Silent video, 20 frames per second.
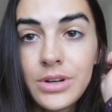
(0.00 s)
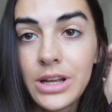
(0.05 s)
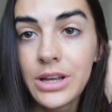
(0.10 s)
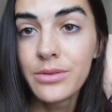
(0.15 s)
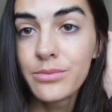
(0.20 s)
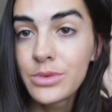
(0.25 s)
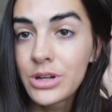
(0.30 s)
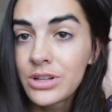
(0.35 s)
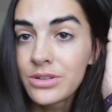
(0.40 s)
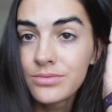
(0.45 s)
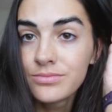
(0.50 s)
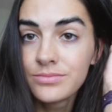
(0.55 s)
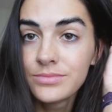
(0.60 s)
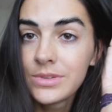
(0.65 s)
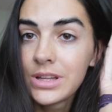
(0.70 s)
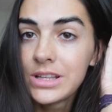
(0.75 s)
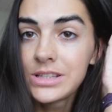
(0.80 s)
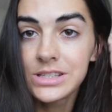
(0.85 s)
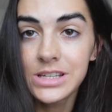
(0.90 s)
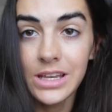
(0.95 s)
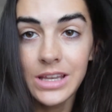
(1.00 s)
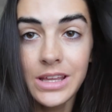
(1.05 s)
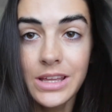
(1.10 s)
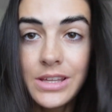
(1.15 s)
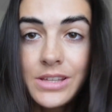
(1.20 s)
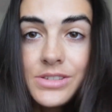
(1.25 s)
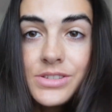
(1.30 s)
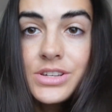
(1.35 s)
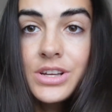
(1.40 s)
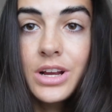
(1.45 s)
Well, it's getting
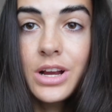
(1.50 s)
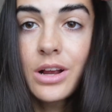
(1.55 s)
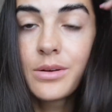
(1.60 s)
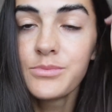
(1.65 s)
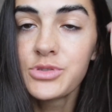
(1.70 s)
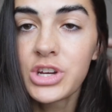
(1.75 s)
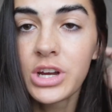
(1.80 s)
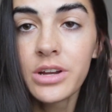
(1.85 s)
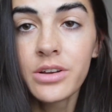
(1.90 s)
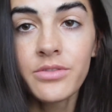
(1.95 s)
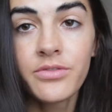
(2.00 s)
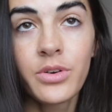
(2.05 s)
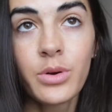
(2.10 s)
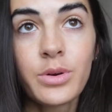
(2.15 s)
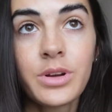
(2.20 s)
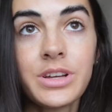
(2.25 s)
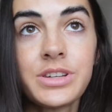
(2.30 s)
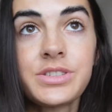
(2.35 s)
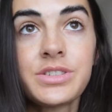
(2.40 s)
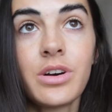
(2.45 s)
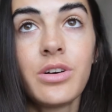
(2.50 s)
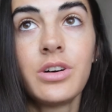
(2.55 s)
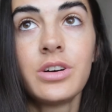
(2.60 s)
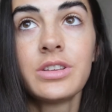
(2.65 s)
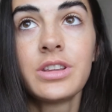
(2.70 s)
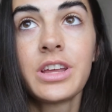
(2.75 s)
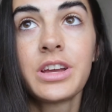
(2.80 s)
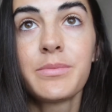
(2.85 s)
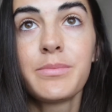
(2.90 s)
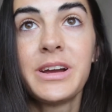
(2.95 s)
easier. I'm trying to focus
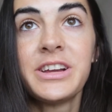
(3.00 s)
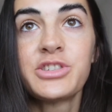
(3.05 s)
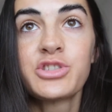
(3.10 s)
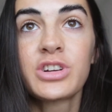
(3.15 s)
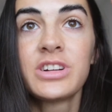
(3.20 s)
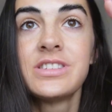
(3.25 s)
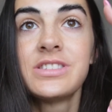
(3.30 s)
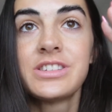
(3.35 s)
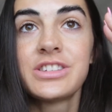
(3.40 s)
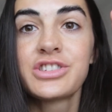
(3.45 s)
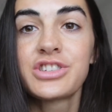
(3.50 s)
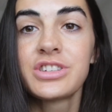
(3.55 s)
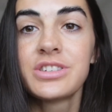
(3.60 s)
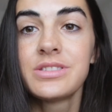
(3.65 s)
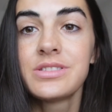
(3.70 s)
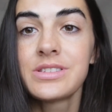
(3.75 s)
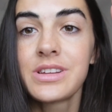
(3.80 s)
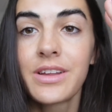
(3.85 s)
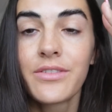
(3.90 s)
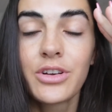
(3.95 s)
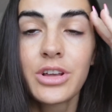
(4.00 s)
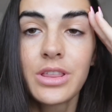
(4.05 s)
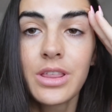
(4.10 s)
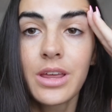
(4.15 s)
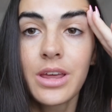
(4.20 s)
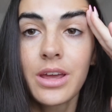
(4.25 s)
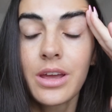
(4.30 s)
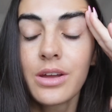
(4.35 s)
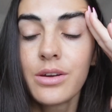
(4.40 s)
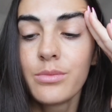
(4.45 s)
on like my transitions and
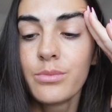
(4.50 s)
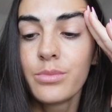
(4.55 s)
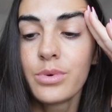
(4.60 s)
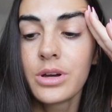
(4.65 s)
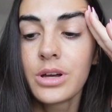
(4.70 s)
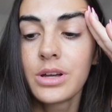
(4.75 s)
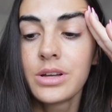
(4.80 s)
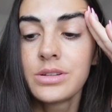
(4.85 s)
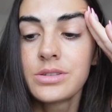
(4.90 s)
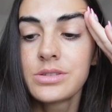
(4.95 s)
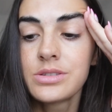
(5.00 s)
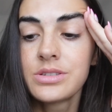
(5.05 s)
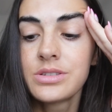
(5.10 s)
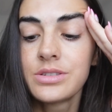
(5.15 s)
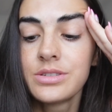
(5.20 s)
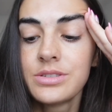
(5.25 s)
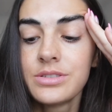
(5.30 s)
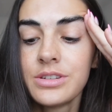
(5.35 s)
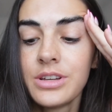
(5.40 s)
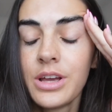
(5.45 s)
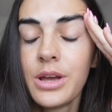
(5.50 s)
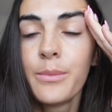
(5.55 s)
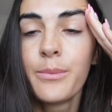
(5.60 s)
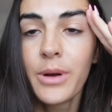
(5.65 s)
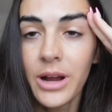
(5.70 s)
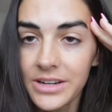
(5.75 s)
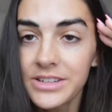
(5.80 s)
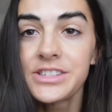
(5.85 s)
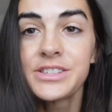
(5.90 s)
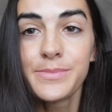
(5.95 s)
everything, but
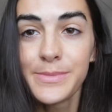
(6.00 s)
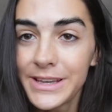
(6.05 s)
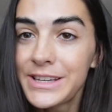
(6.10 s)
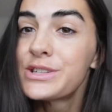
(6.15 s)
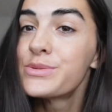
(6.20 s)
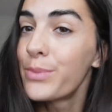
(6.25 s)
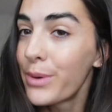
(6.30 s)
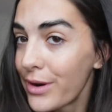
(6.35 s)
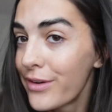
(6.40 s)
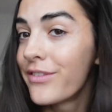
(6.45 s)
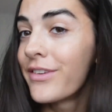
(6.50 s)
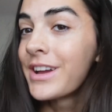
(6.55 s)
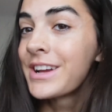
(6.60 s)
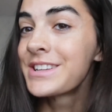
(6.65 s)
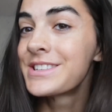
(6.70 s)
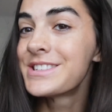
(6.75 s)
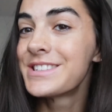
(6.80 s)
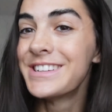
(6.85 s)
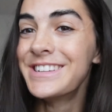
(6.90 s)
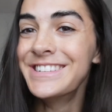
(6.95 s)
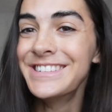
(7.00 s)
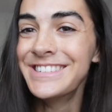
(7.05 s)
practice makes perfect.